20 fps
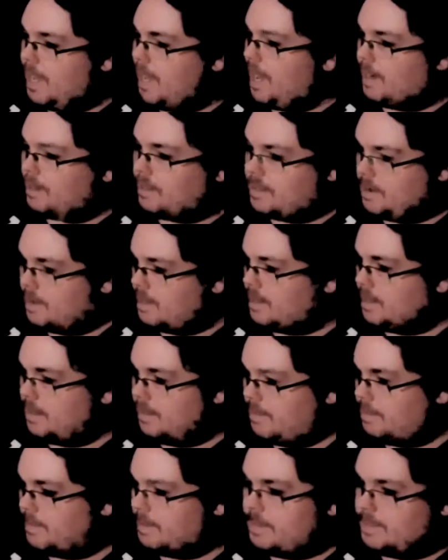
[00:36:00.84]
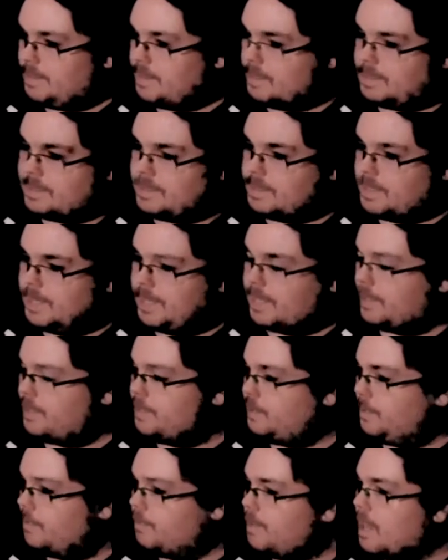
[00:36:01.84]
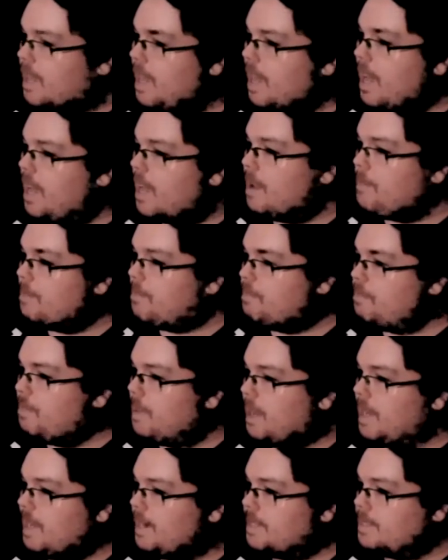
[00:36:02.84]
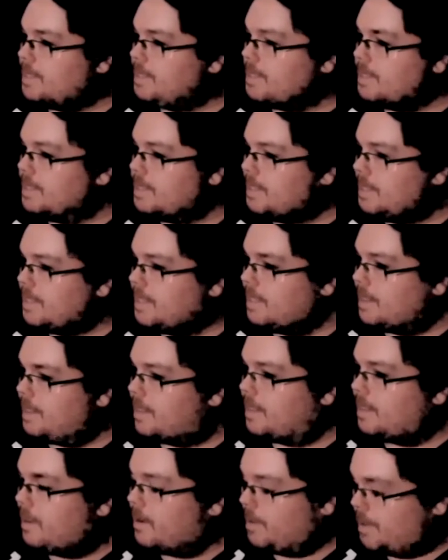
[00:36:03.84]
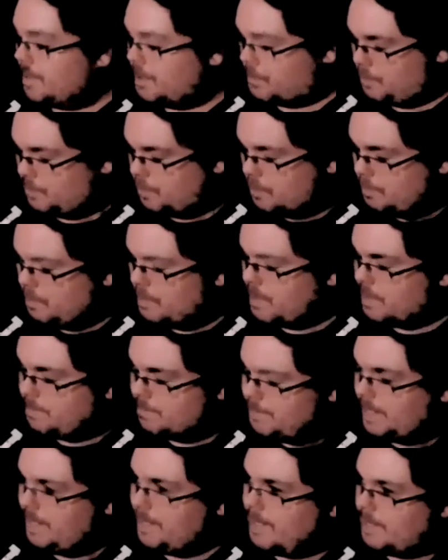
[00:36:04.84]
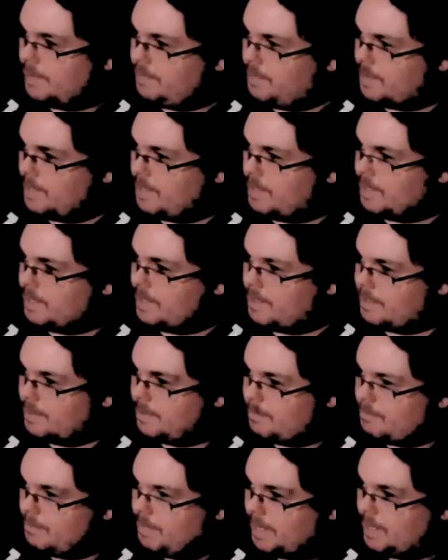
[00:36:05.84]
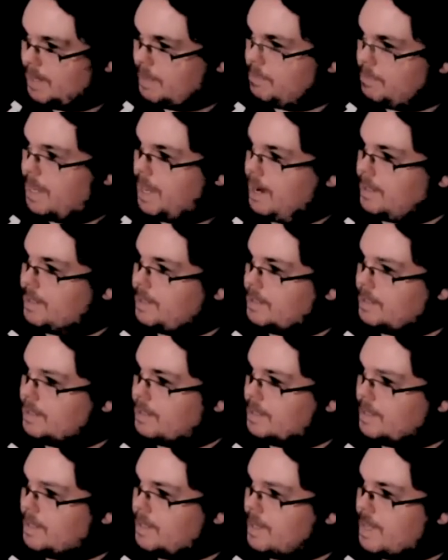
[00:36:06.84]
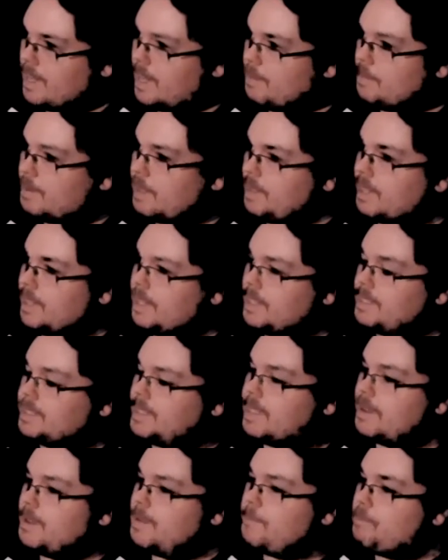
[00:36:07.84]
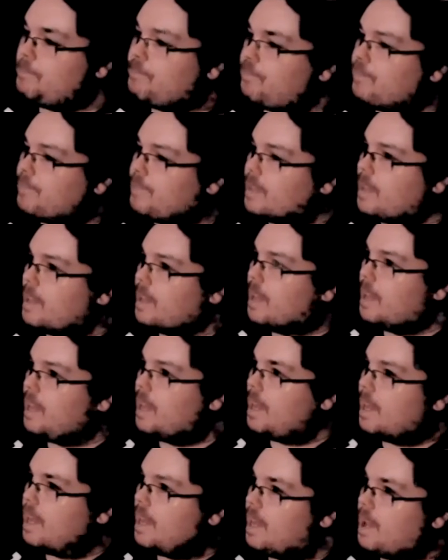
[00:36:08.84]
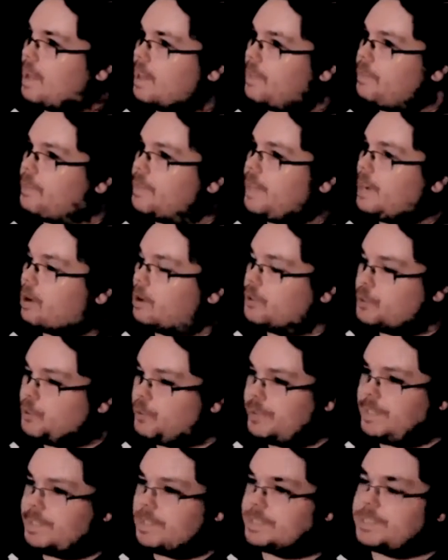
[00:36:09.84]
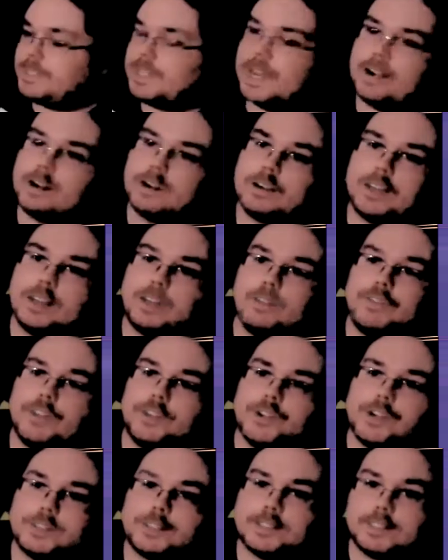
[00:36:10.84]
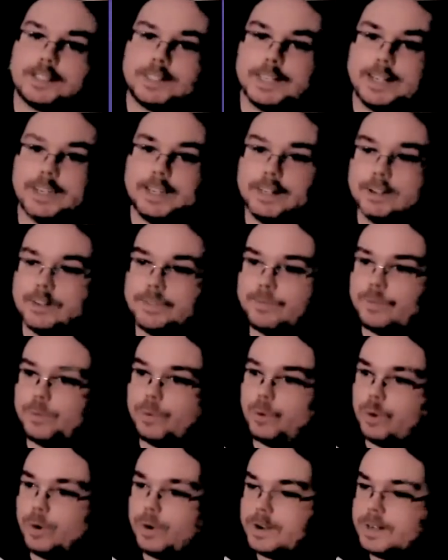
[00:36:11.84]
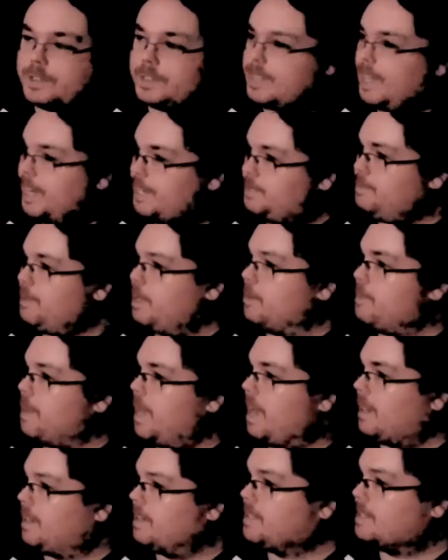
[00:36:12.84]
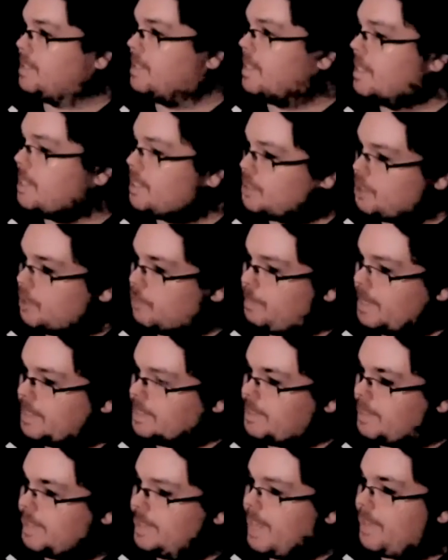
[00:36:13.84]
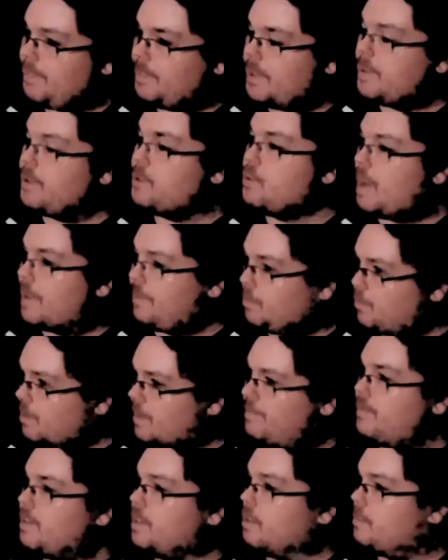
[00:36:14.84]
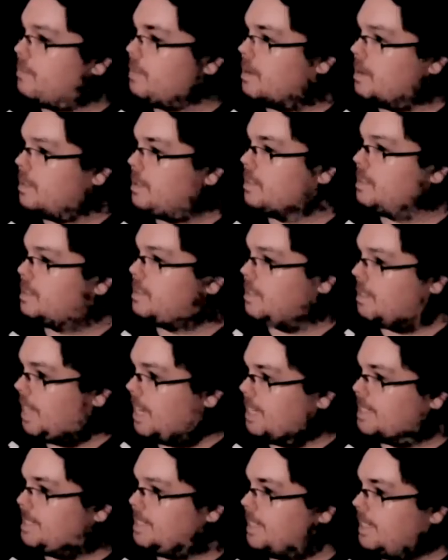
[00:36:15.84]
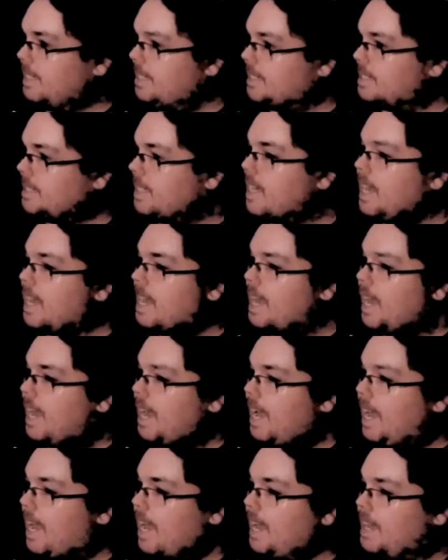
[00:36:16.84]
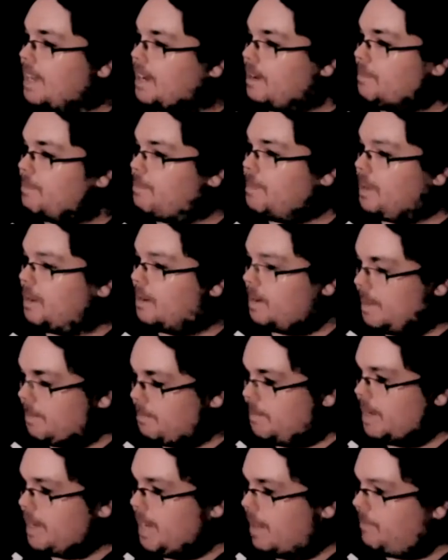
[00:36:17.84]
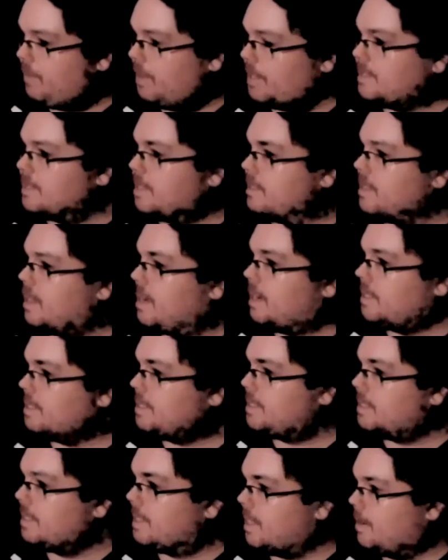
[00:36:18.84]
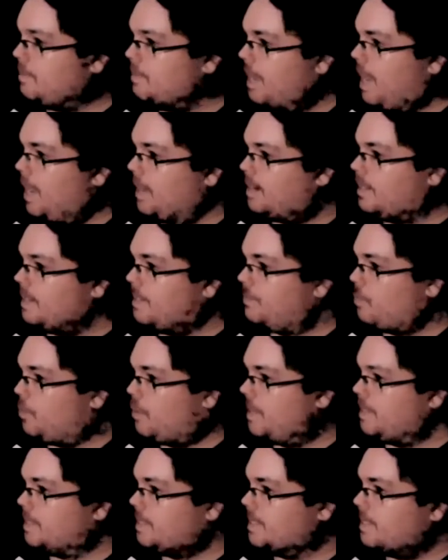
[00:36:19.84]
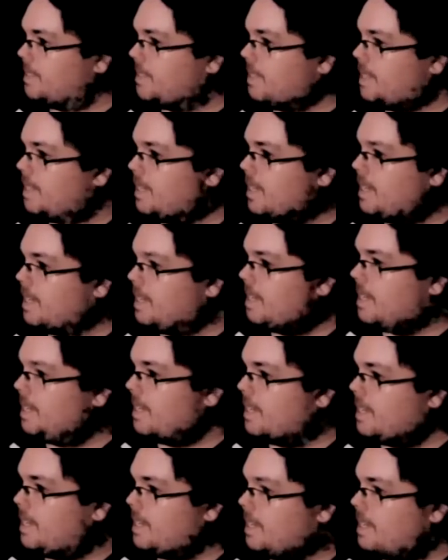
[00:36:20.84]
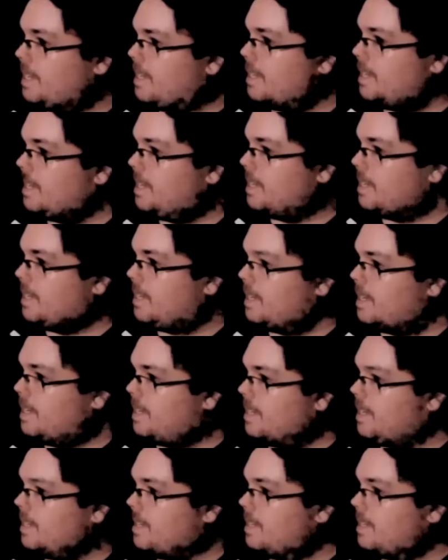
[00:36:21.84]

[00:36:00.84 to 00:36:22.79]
actor, just stick it to him. But there is rumor Ben Affleck may come back because they are doing the Snyder cut of the Justice League for the HBO Max. So basically, they, have, they do have to refilm a lot of scenes. And apparently, Ben Affleck's in talks to come back for it. I mean,